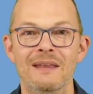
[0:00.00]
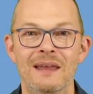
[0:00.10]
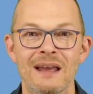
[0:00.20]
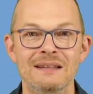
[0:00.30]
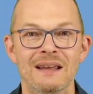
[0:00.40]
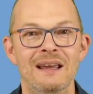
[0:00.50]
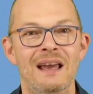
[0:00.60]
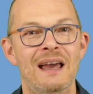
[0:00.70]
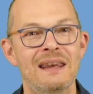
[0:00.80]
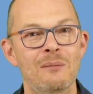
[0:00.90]
That
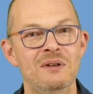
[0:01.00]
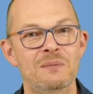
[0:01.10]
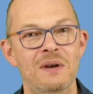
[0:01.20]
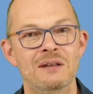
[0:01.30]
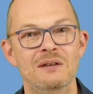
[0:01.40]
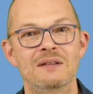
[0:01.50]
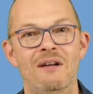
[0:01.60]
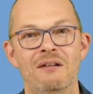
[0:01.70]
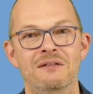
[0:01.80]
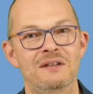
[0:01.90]
enables me to
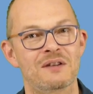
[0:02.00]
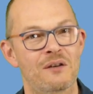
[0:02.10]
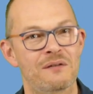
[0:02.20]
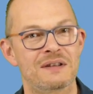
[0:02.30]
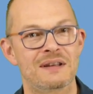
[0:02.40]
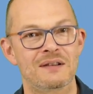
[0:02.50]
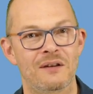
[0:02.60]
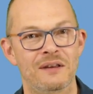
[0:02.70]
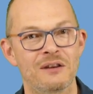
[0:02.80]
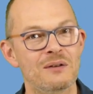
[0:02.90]
start the services
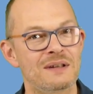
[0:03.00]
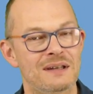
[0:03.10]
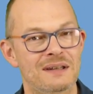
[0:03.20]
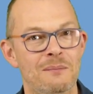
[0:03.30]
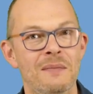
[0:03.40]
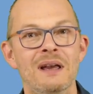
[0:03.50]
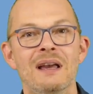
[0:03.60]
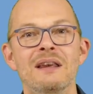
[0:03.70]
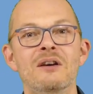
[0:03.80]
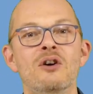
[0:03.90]
on the new system
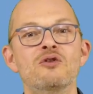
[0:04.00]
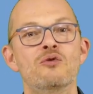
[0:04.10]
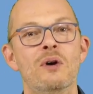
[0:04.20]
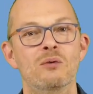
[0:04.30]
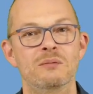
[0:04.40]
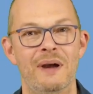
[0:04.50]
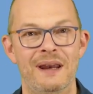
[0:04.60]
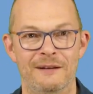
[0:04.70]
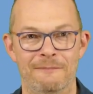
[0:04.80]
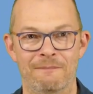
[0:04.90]
in a controlled
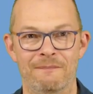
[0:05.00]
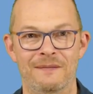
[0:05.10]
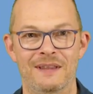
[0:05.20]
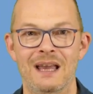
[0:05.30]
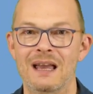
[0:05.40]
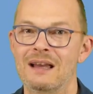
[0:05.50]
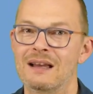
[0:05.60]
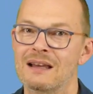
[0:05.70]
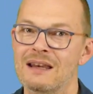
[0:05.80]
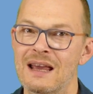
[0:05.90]
manner.
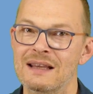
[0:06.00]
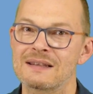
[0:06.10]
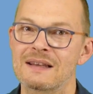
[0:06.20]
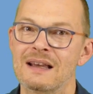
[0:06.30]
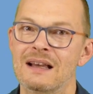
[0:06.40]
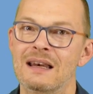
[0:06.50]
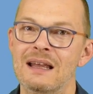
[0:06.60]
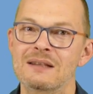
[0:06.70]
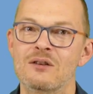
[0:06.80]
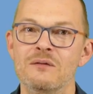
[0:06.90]
Next,
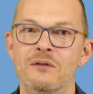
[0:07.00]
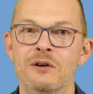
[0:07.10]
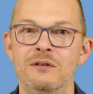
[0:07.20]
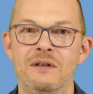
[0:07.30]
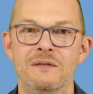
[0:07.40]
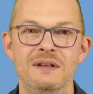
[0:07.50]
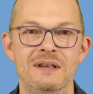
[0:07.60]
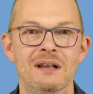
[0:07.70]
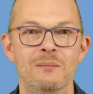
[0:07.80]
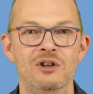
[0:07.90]
let's convert the
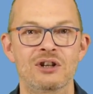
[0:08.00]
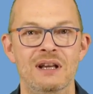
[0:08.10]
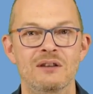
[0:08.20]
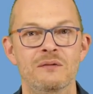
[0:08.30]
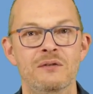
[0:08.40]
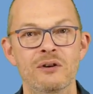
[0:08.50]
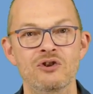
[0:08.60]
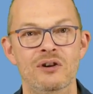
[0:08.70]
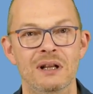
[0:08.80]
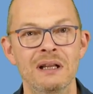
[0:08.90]
physical machine to
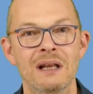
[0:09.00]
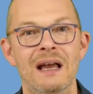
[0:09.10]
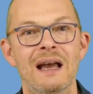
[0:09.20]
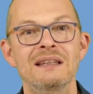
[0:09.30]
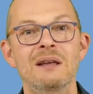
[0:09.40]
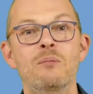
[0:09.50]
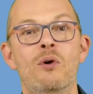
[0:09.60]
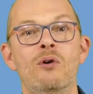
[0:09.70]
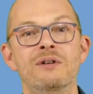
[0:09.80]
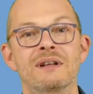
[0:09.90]
virtual and
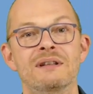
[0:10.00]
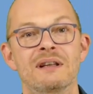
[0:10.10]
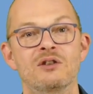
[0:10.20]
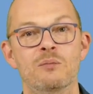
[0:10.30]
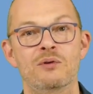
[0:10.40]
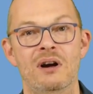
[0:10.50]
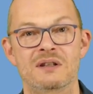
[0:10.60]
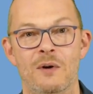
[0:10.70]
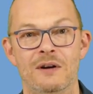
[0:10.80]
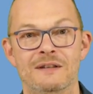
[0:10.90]
import it into
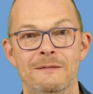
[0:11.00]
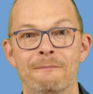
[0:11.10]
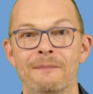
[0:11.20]
Proxmox.